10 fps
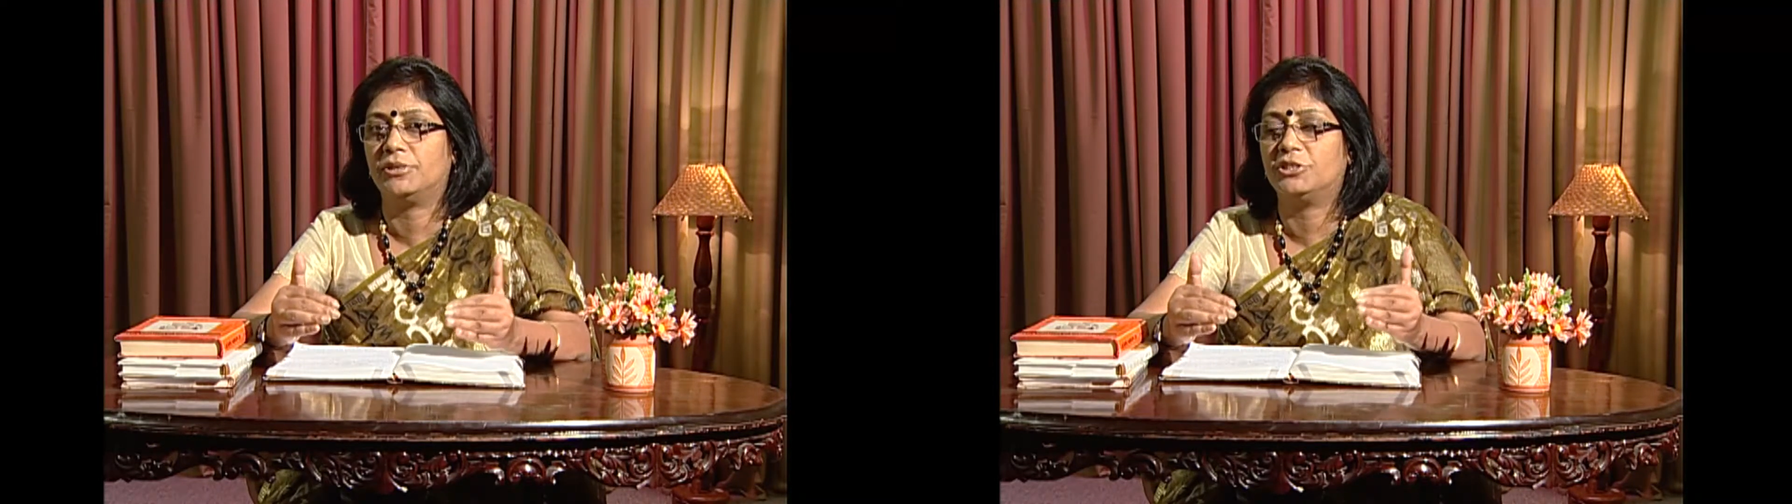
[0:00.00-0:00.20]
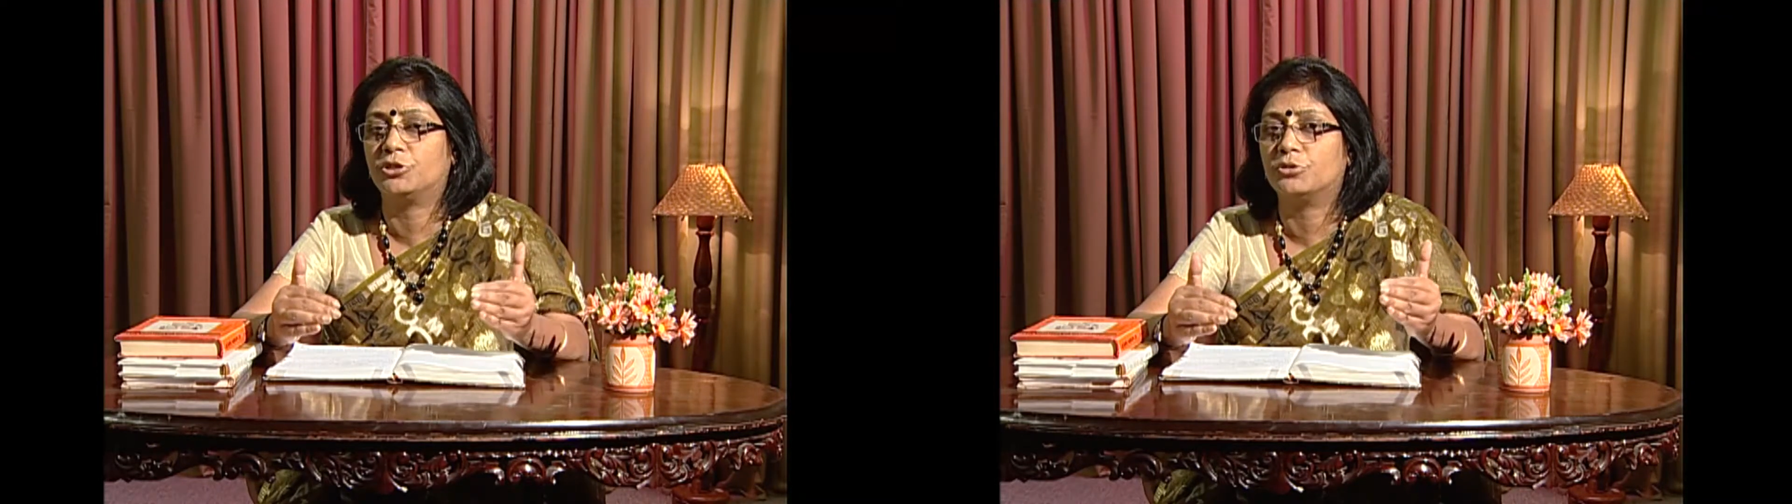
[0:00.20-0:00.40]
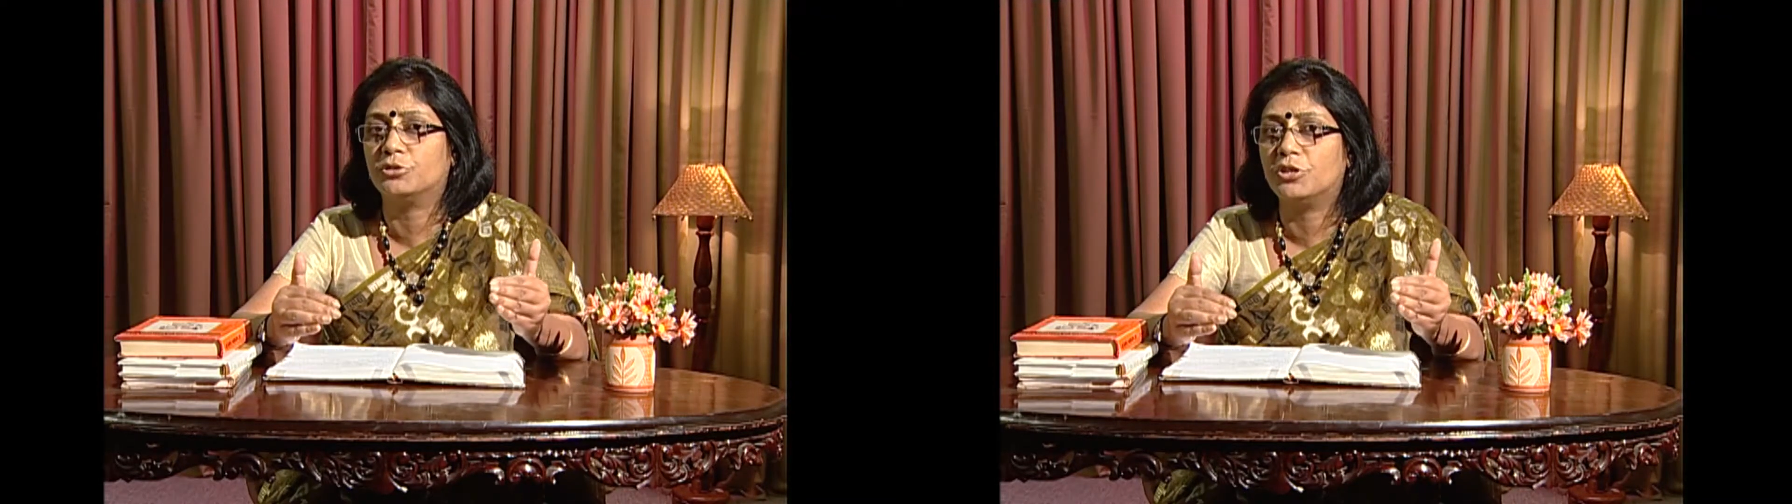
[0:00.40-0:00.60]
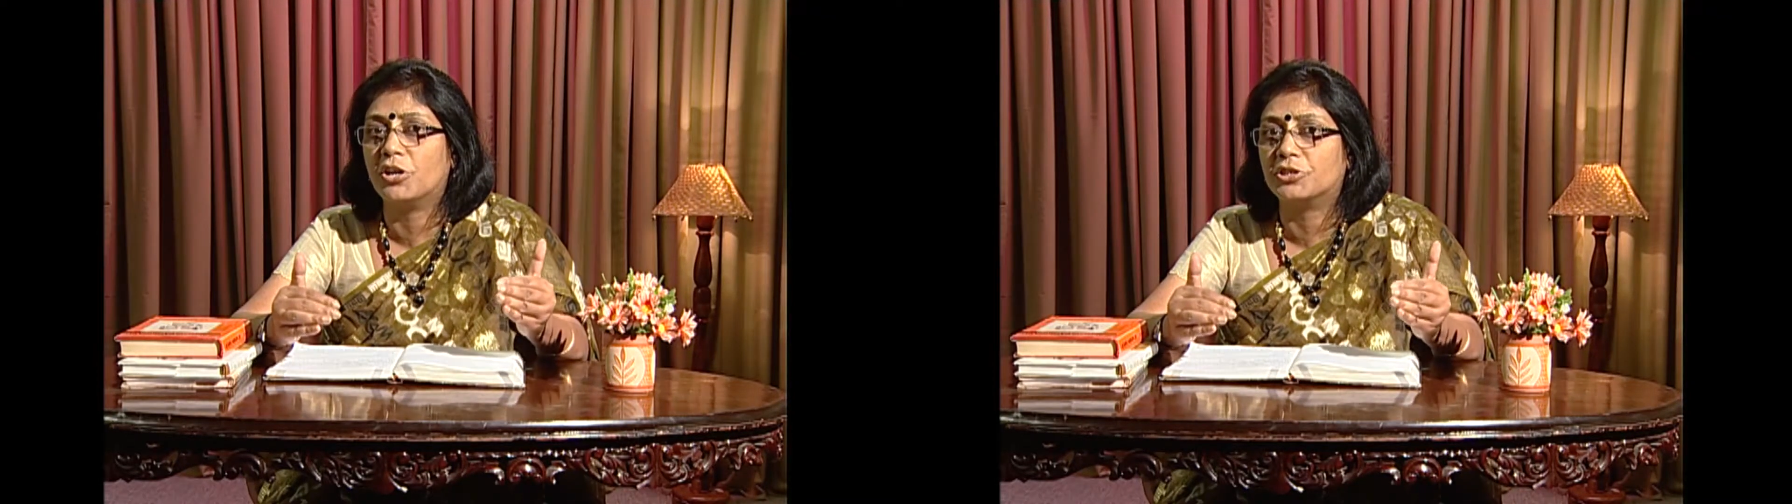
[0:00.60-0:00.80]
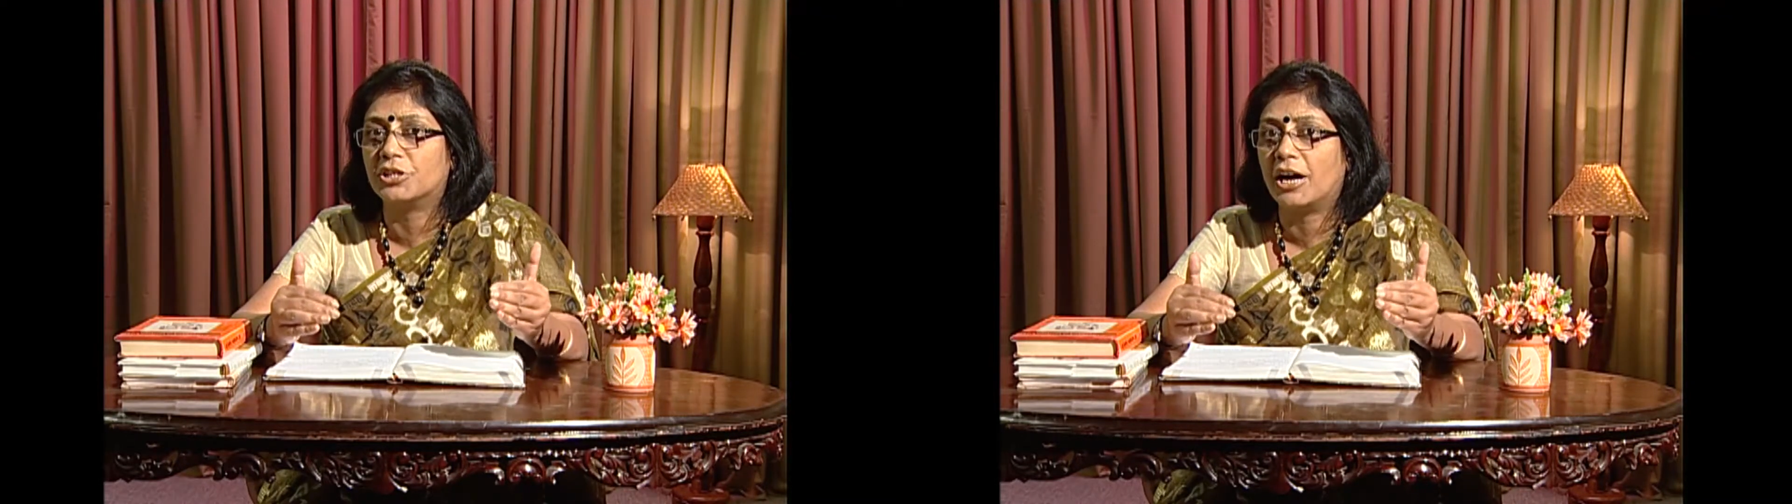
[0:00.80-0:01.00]
It should
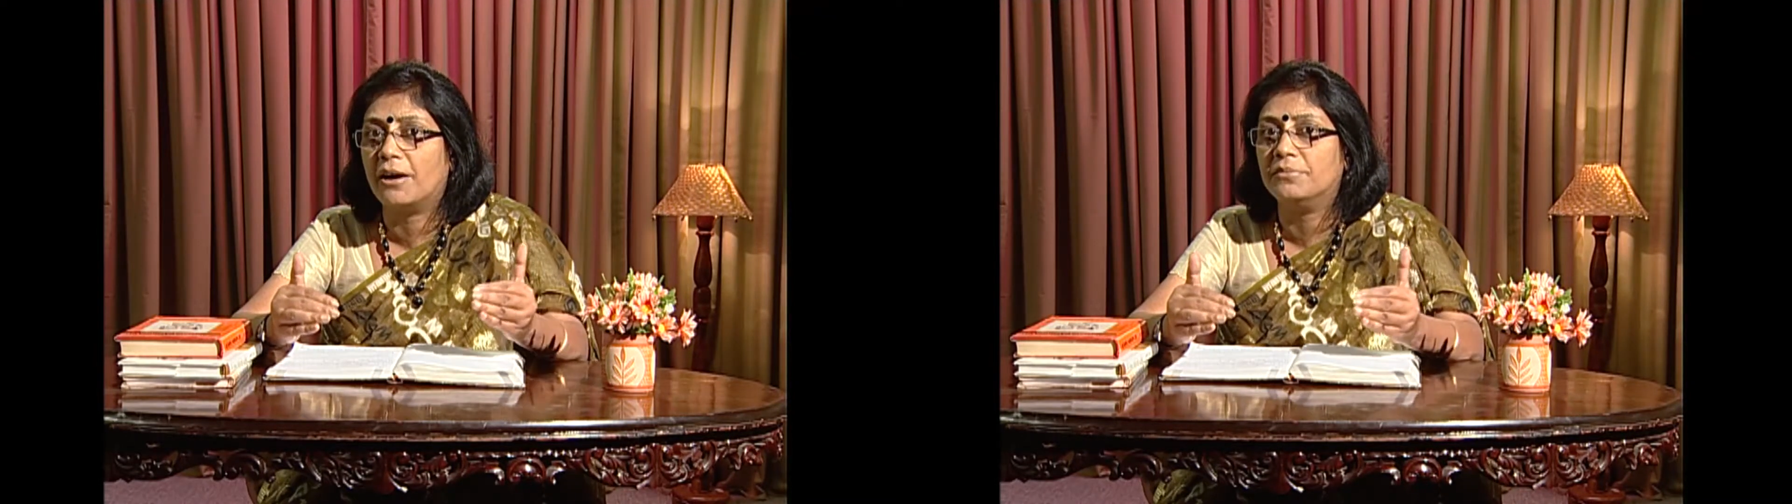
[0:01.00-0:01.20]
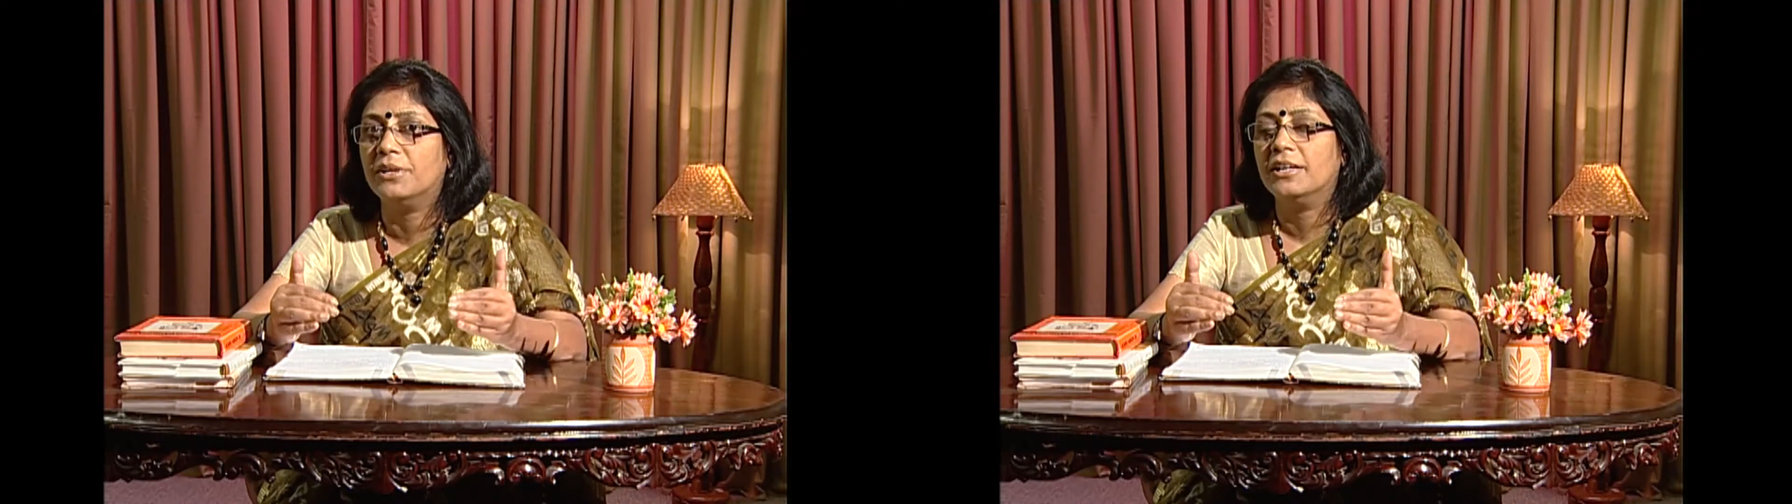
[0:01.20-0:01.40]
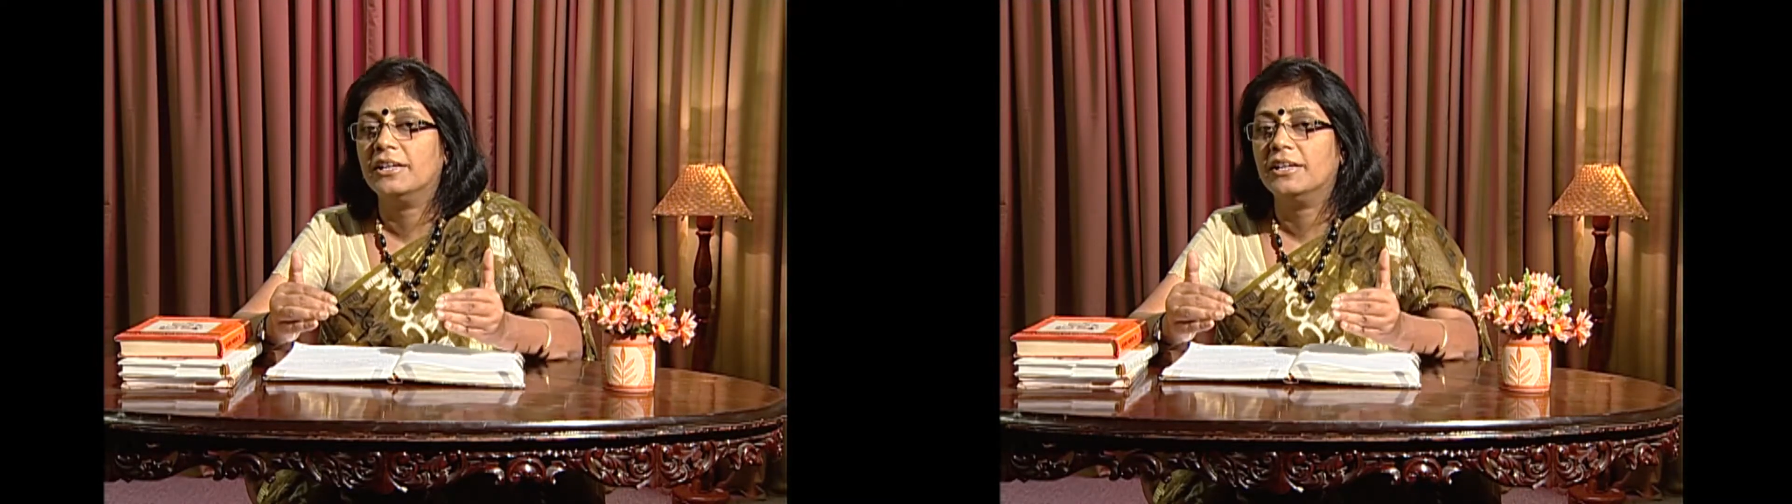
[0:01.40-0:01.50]
not come